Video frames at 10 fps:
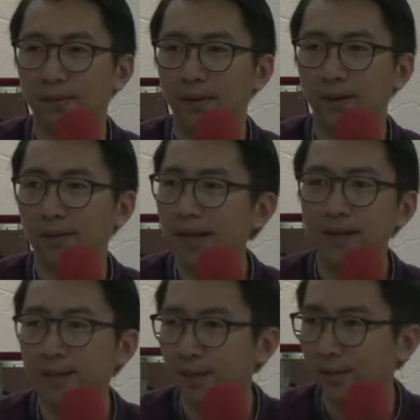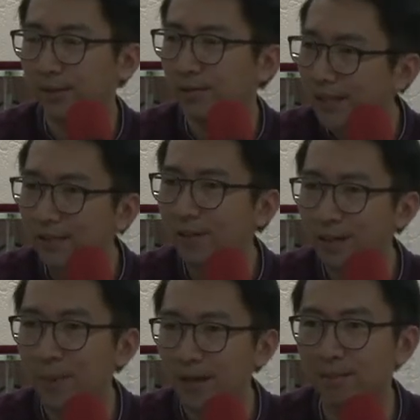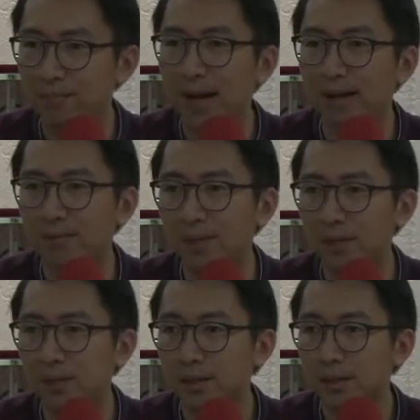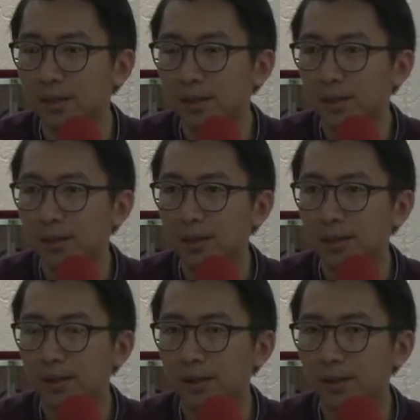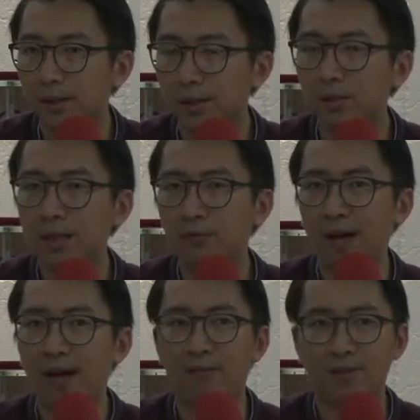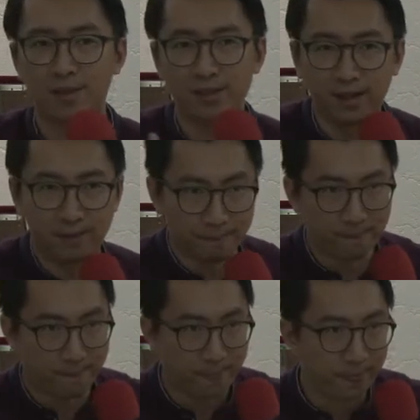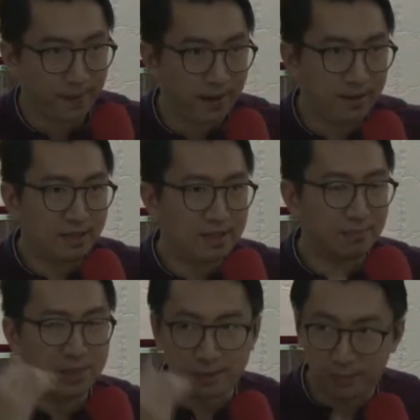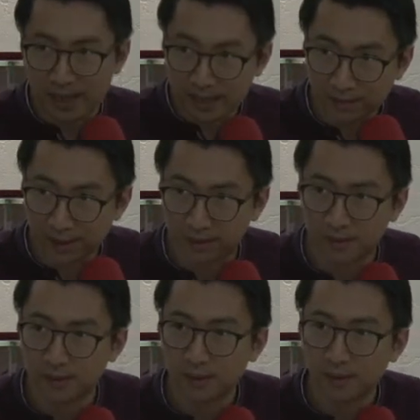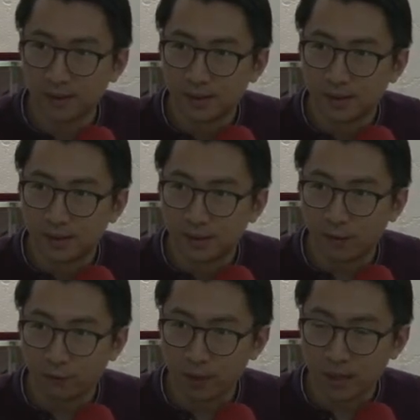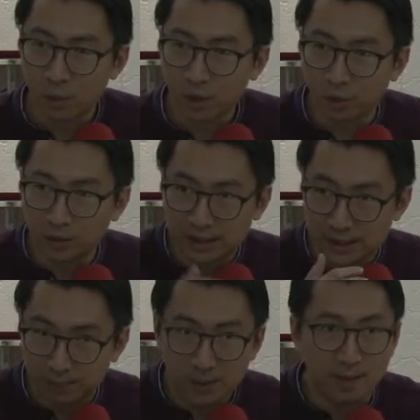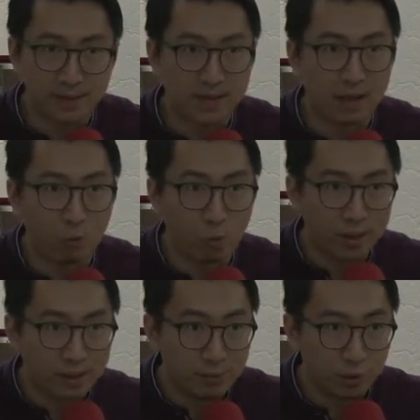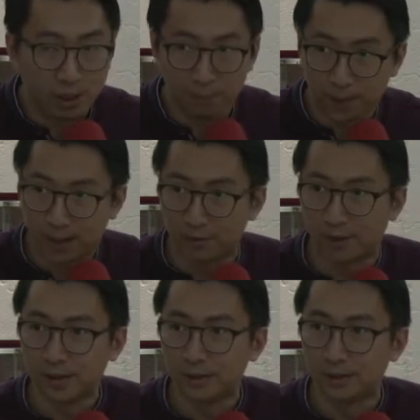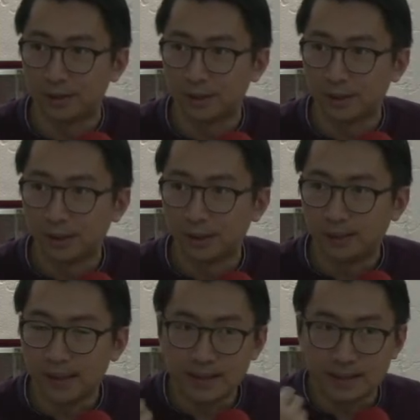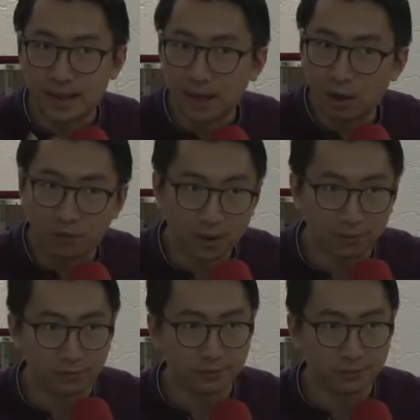And that is really, really bad, because, if I have a son and he is misbehaving, of course I want to discipline my son. I want him to come back, right? And that is an act of love.